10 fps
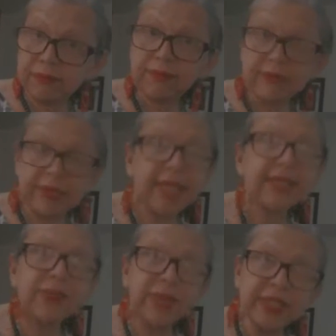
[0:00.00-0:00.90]

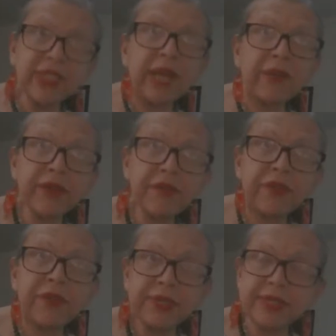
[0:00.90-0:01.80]
That's what January
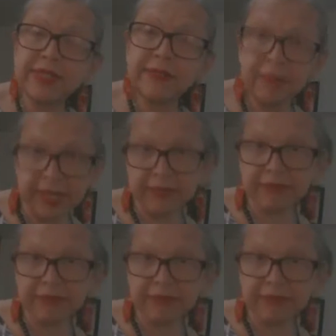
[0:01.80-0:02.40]
1st mean.